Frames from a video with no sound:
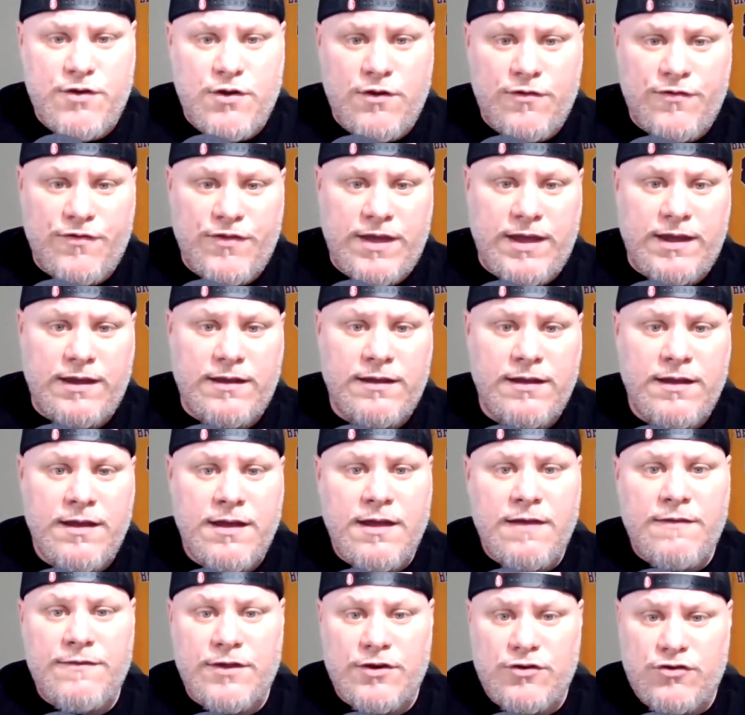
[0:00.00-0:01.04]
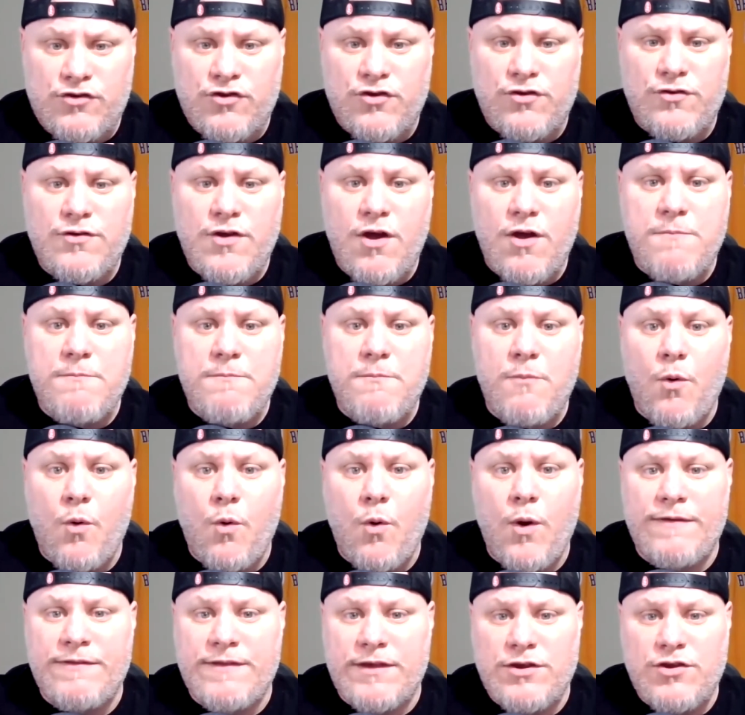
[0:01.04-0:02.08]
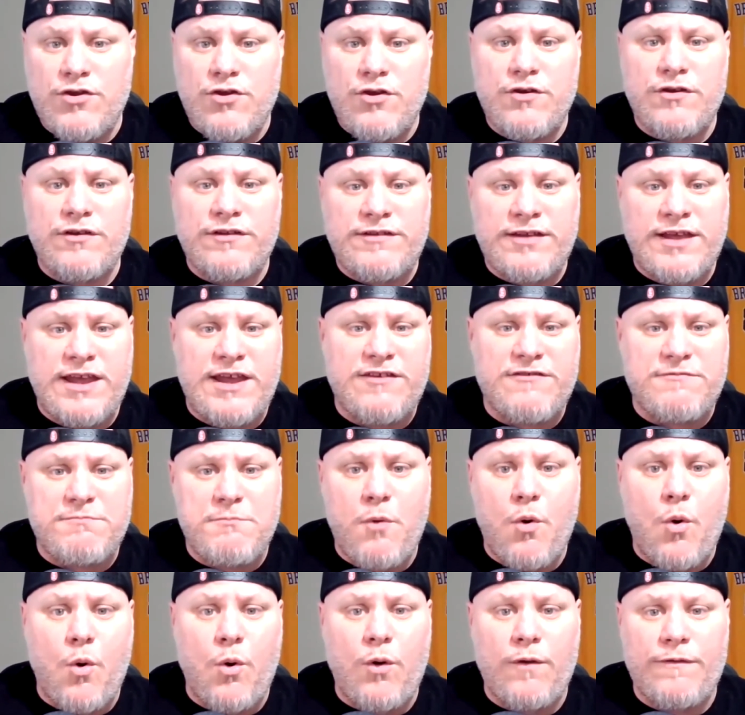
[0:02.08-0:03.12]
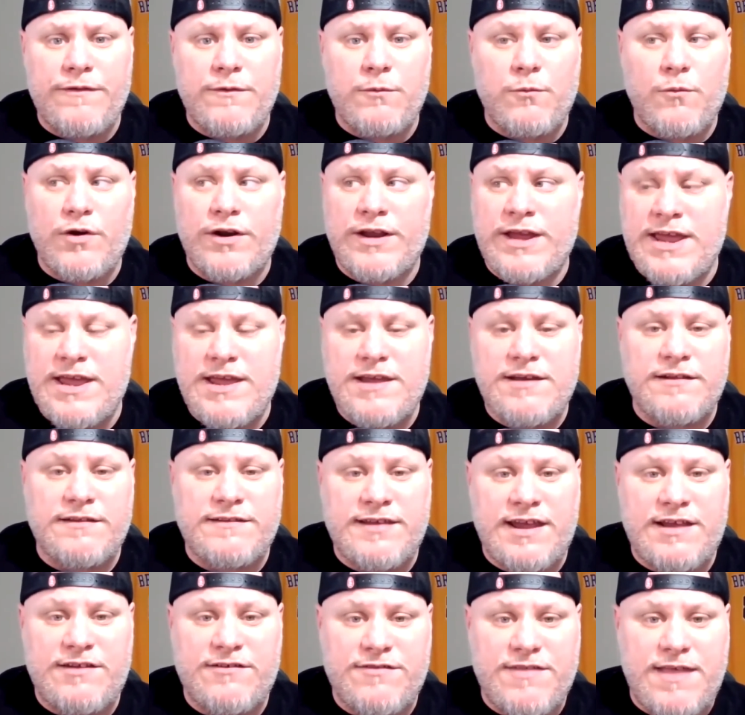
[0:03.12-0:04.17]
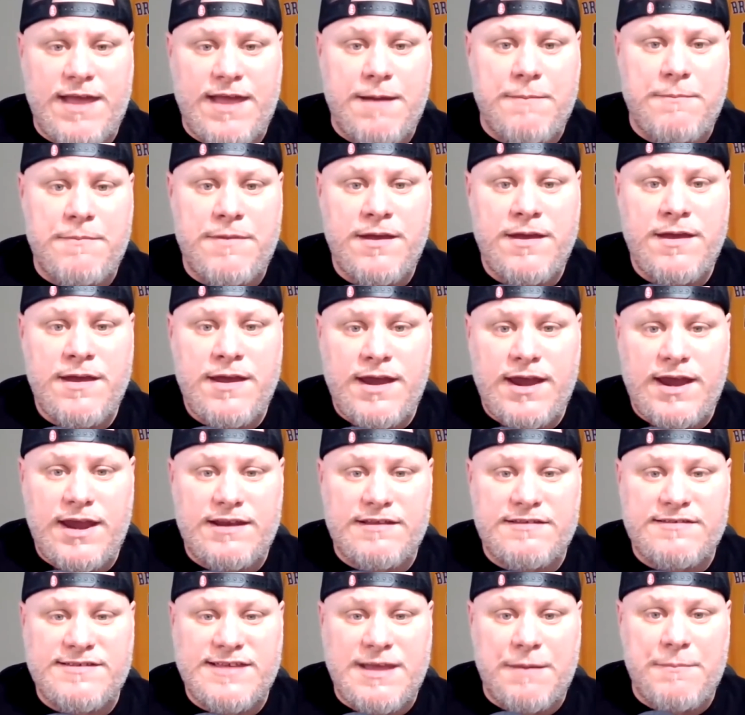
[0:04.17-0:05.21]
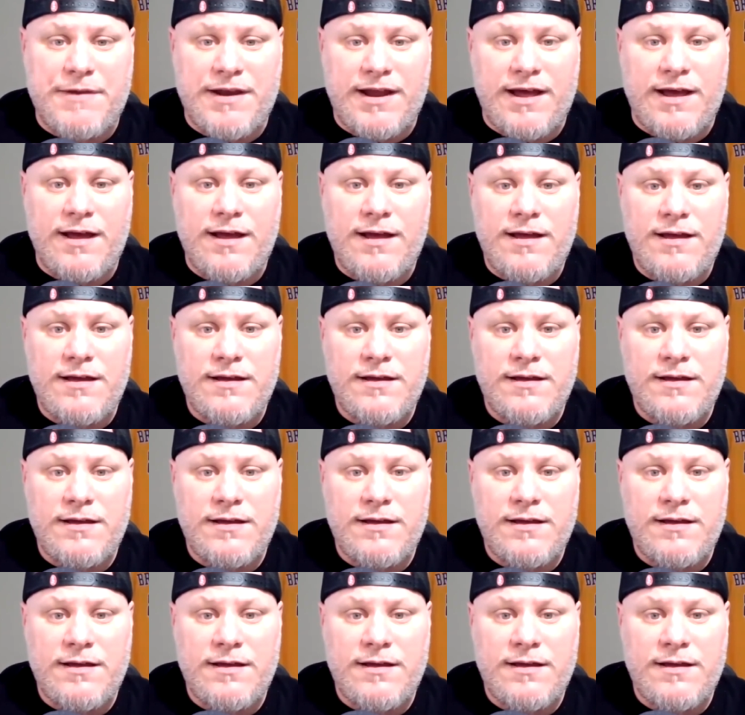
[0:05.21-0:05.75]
think that you know more and that you could teach more than what he could teach them in a seminar,